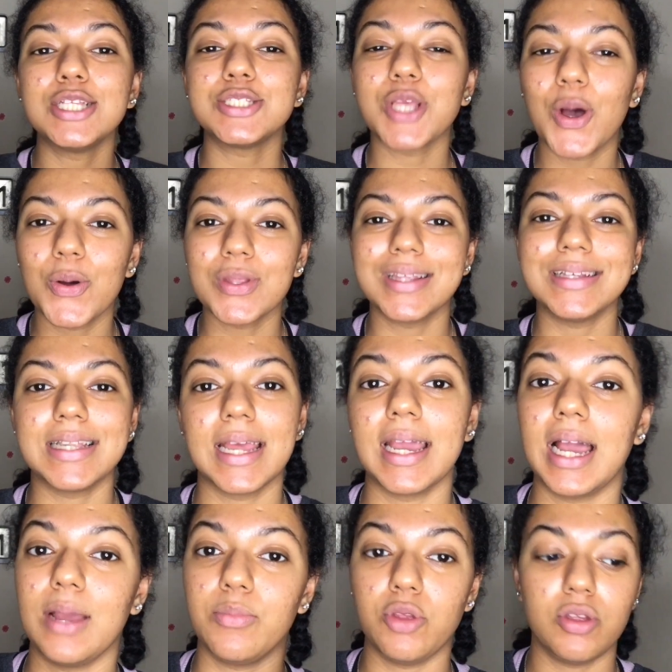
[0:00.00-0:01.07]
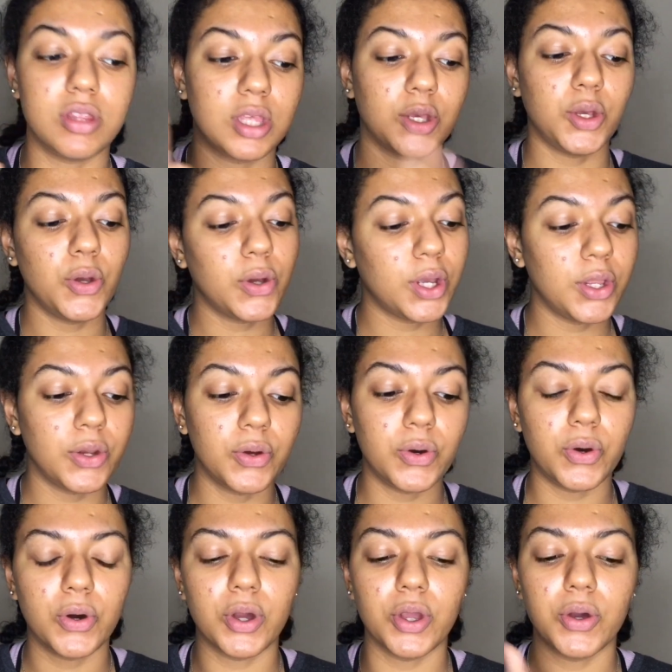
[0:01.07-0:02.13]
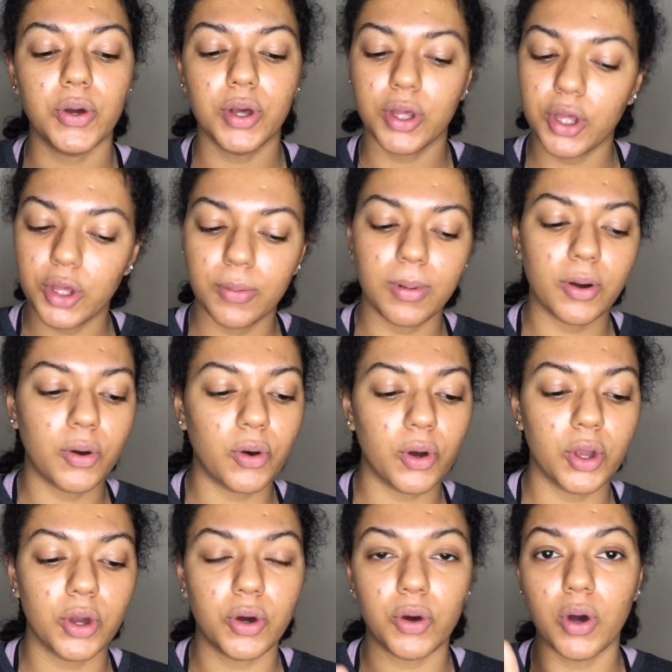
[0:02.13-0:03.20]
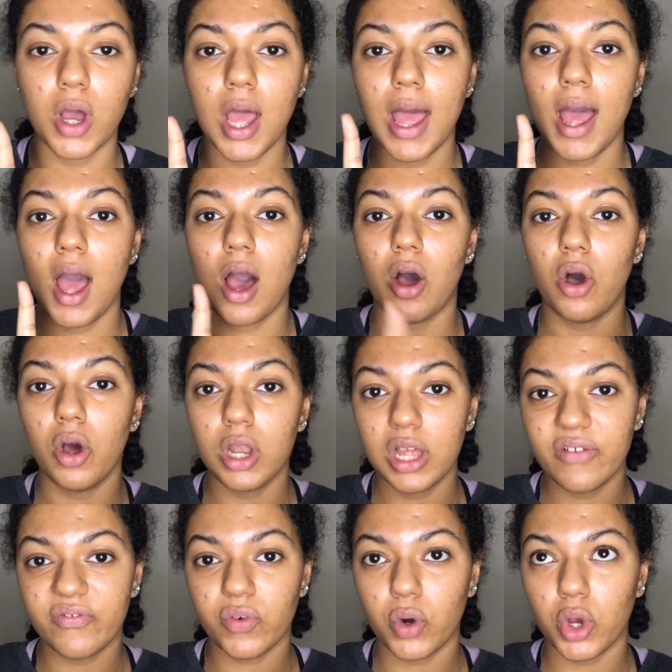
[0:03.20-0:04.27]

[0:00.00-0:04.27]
So today I'm using coconut oil, jojoba oil, olive